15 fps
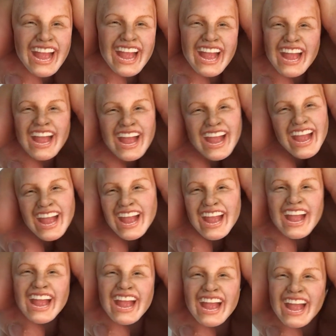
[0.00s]
What
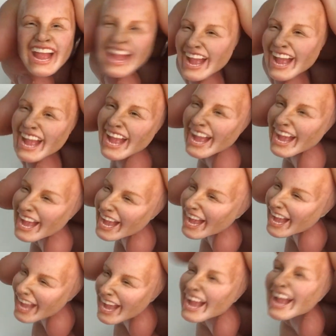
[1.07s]
is she doing?
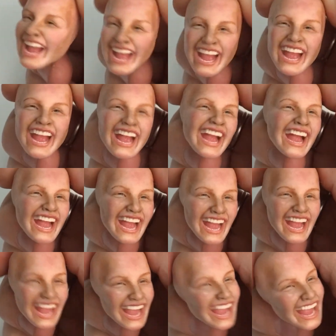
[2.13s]
Why she laughs so
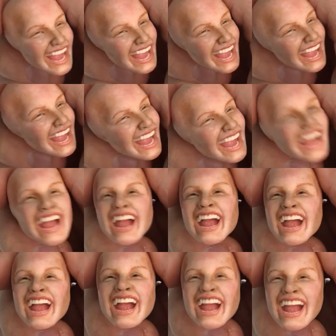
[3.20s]
much? Why is she so
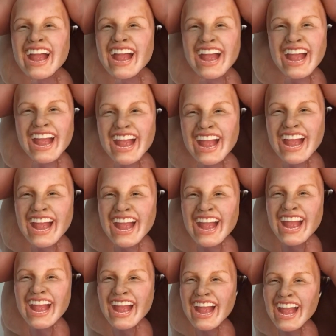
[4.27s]
happy?
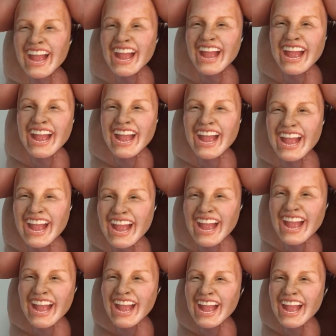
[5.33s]
And then the story
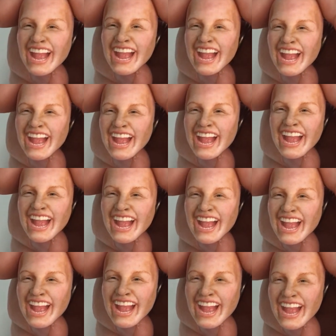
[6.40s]
just pops in my
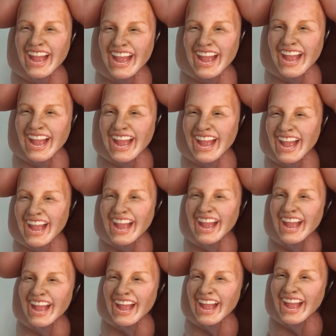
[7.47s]
head, and then I
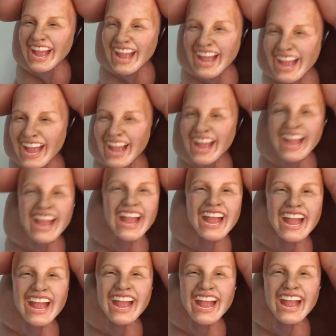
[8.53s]
decide, well, I
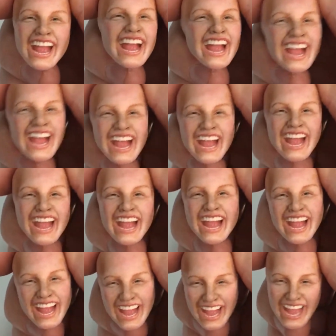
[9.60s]
think I'm gonna make the
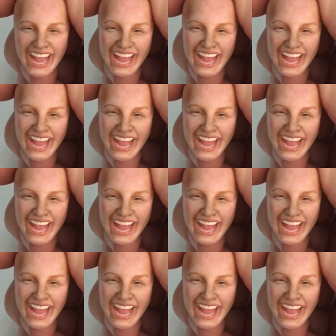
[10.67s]
body.